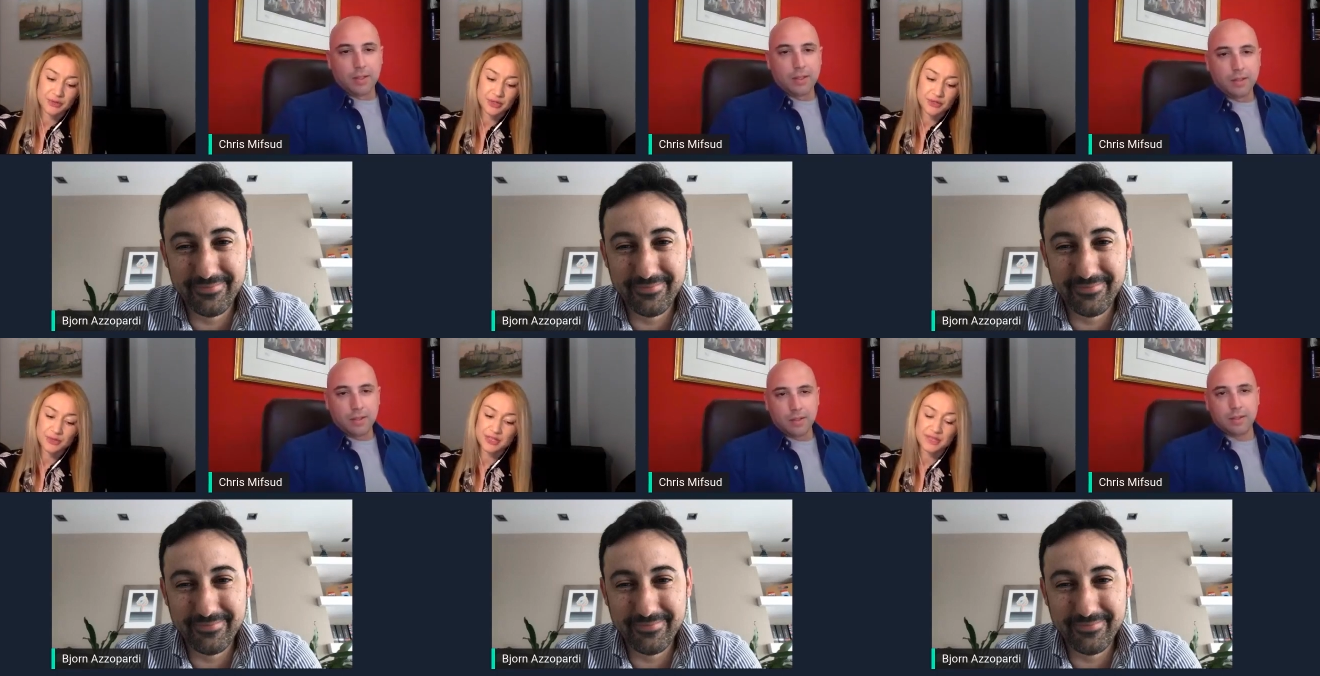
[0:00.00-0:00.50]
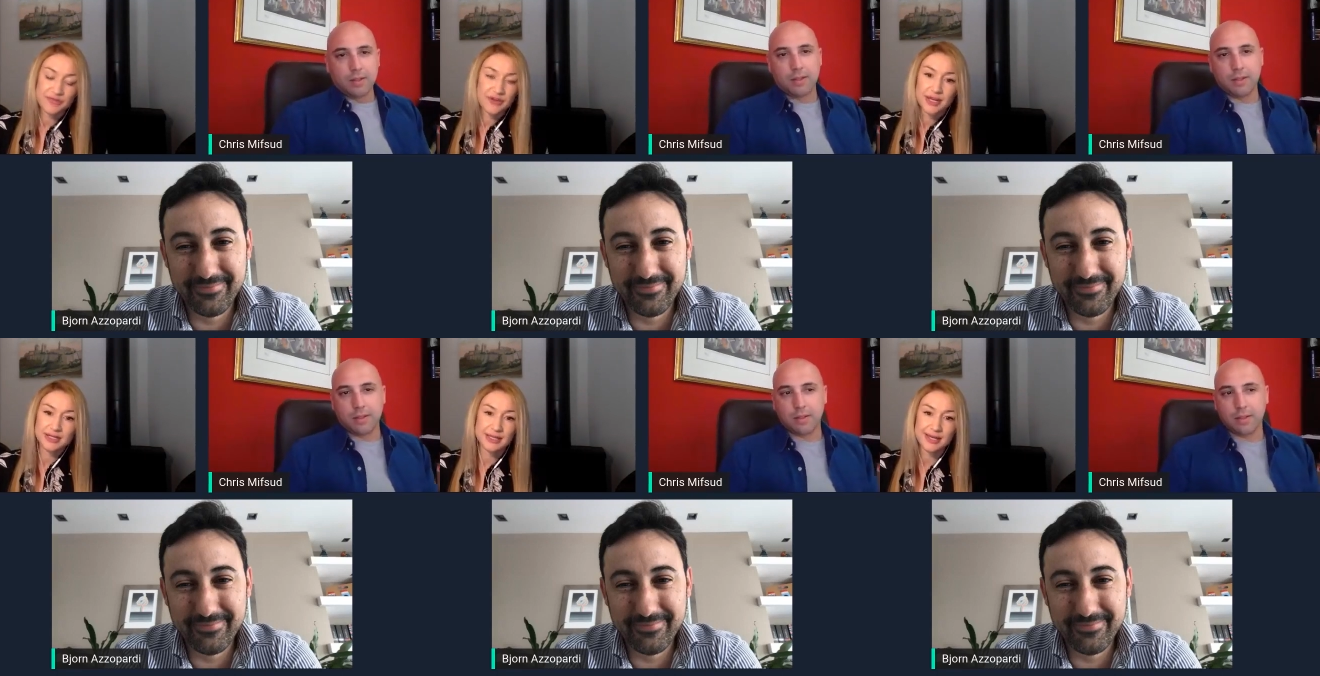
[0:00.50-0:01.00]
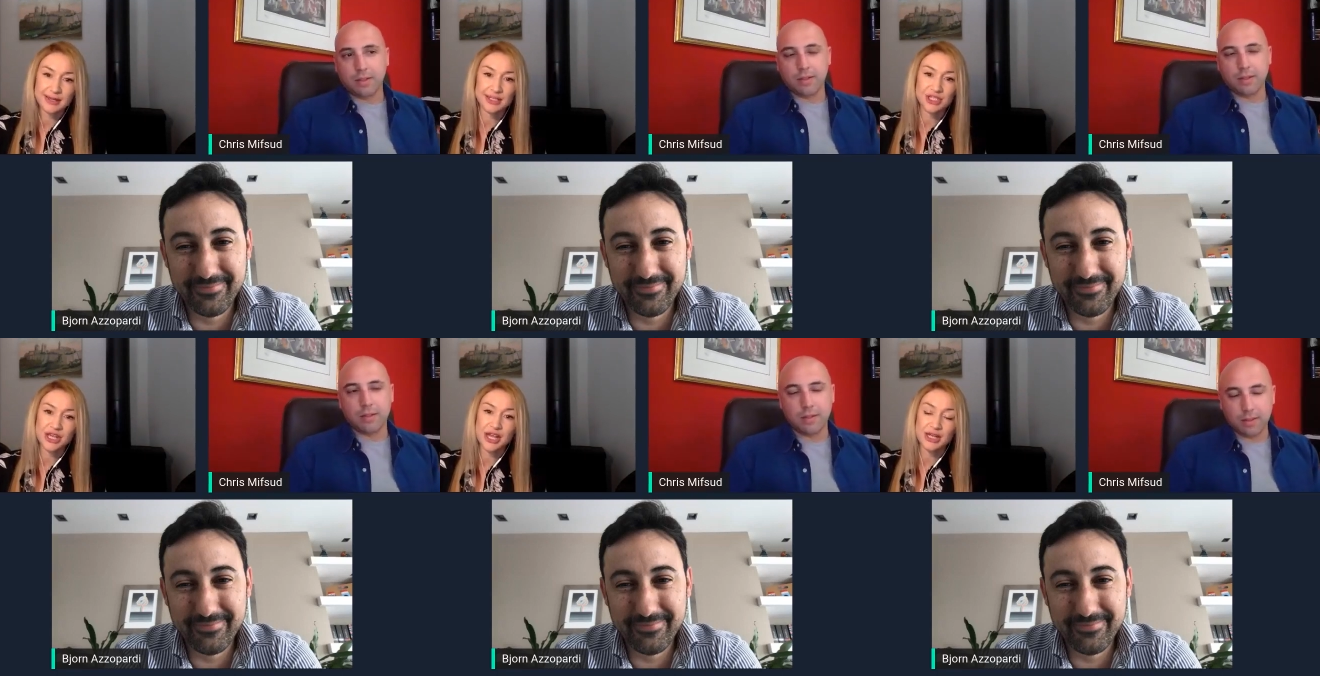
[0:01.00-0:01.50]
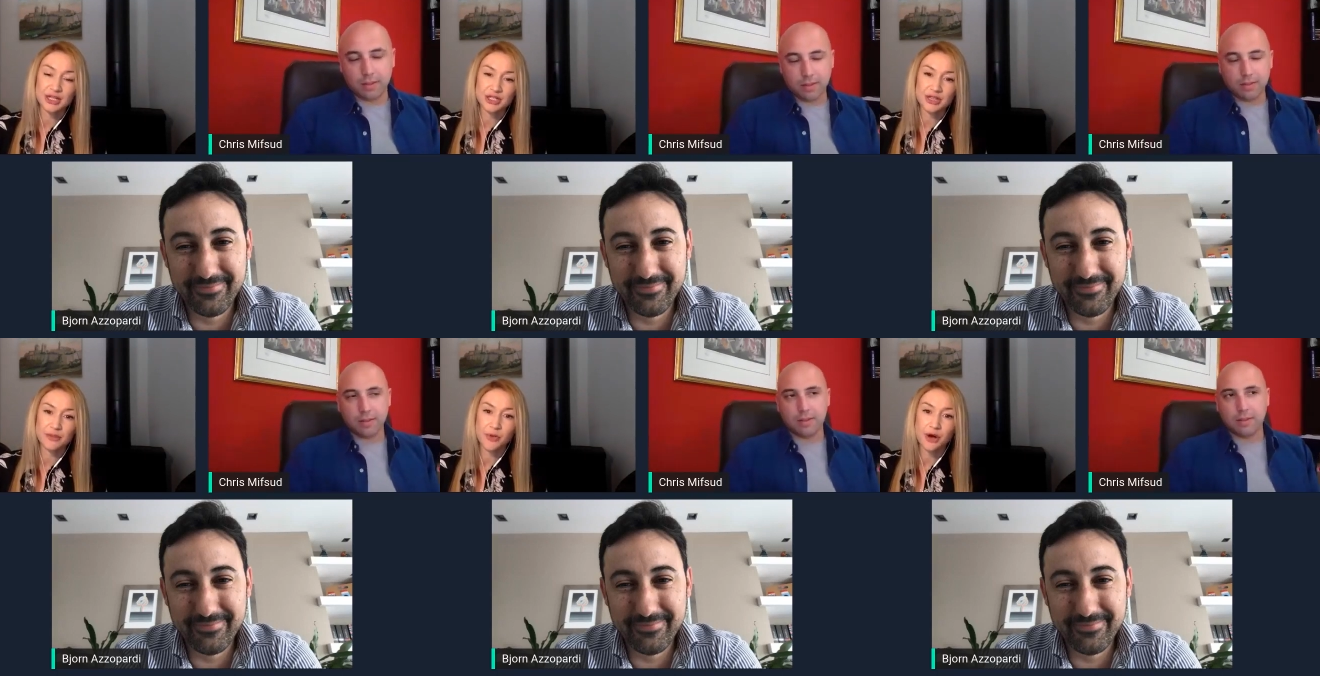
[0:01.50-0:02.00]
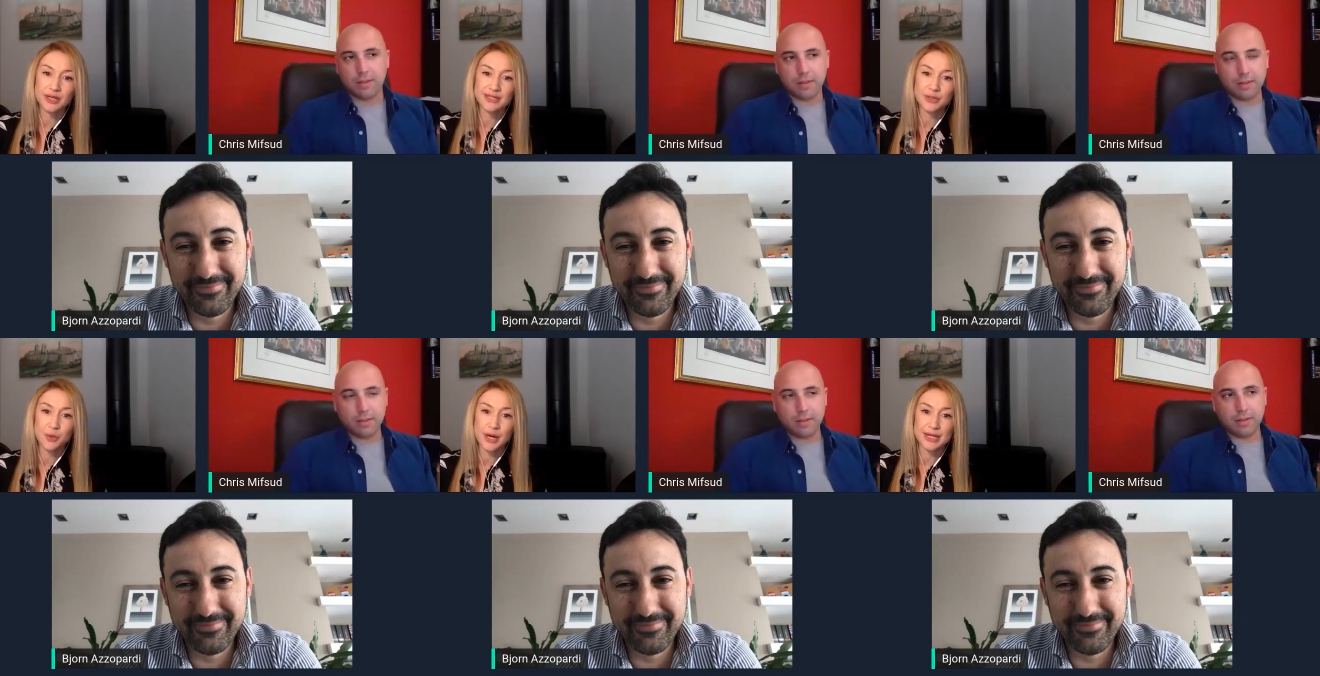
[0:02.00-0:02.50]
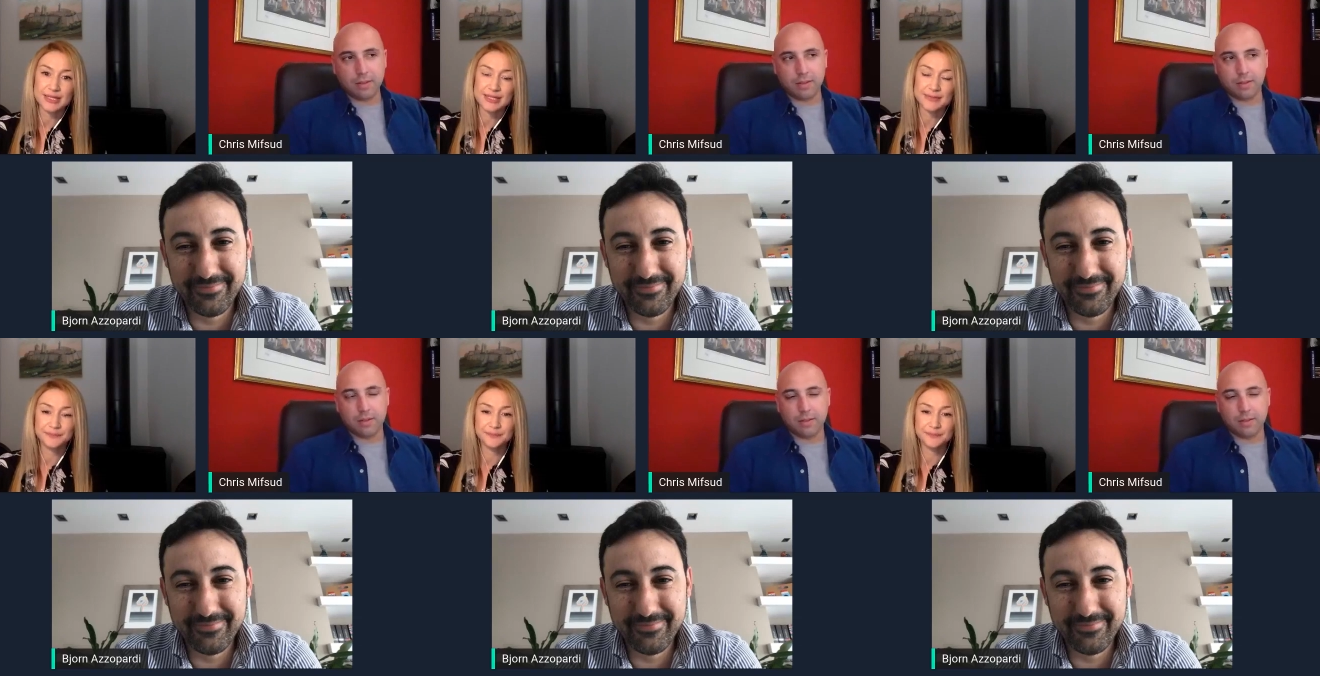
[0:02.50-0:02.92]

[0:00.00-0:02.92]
Speaker 1: What was the first thing that changed in the marketing world?